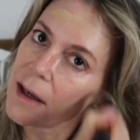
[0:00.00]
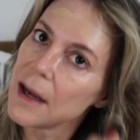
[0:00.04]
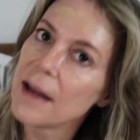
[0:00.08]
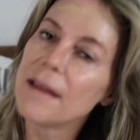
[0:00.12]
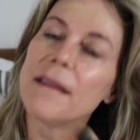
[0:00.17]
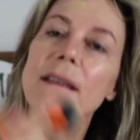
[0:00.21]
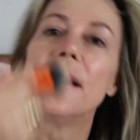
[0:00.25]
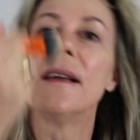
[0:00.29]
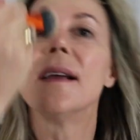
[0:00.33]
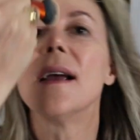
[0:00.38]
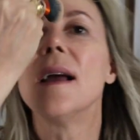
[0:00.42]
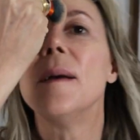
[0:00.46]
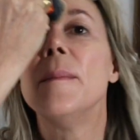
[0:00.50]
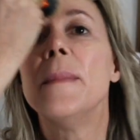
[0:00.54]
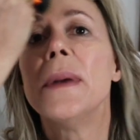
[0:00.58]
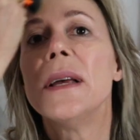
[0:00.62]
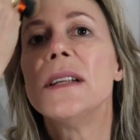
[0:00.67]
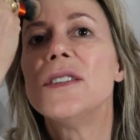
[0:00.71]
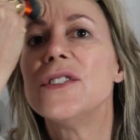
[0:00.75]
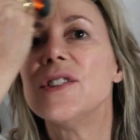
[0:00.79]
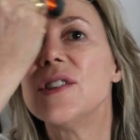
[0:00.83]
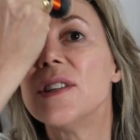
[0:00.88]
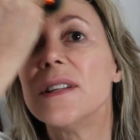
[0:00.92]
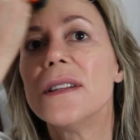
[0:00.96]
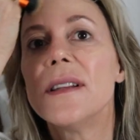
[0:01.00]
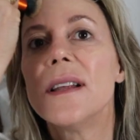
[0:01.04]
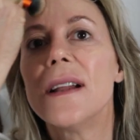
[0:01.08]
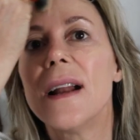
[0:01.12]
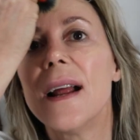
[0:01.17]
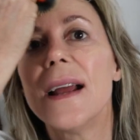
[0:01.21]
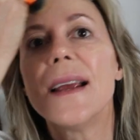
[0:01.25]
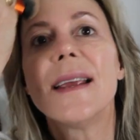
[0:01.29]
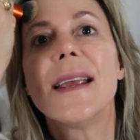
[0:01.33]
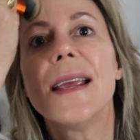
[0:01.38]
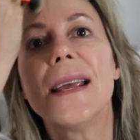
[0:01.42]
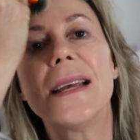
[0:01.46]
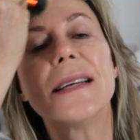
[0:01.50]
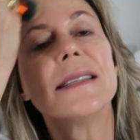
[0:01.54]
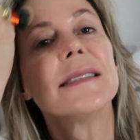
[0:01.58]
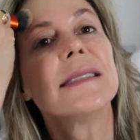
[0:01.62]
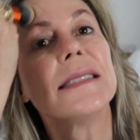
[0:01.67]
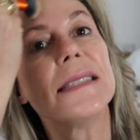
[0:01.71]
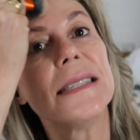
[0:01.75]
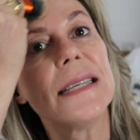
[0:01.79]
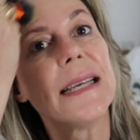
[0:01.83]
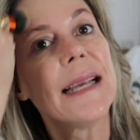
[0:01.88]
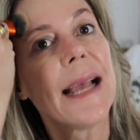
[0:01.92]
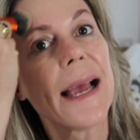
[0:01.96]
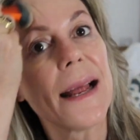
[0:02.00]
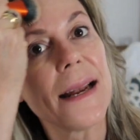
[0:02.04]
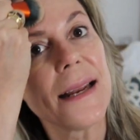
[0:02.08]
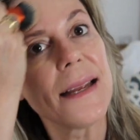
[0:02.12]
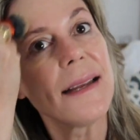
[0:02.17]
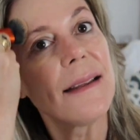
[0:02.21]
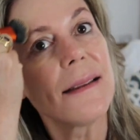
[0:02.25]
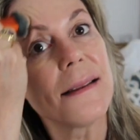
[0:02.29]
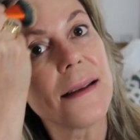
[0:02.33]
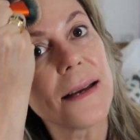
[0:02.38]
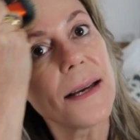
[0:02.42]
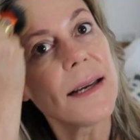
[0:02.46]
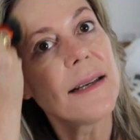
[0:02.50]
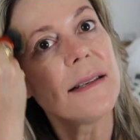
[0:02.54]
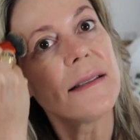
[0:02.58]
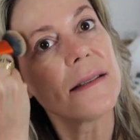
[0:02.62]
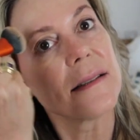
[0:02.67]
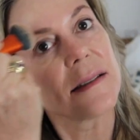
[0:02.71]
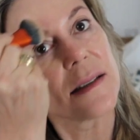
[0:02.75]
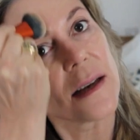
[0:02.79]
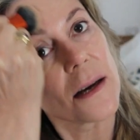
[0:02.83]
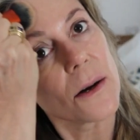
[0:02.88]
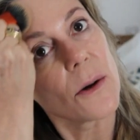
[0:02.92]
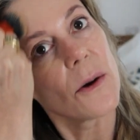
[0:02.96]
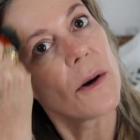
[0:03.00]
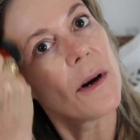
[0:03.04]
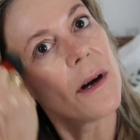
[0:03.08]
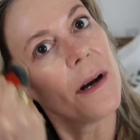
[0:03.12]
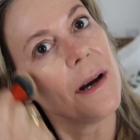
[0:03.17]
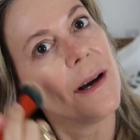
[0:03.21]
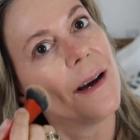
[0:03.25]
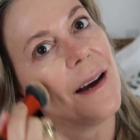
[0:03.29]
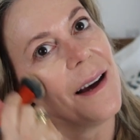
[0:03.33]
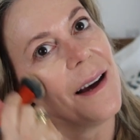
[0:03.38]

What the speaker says: I think I mentioned that I can't see anything, so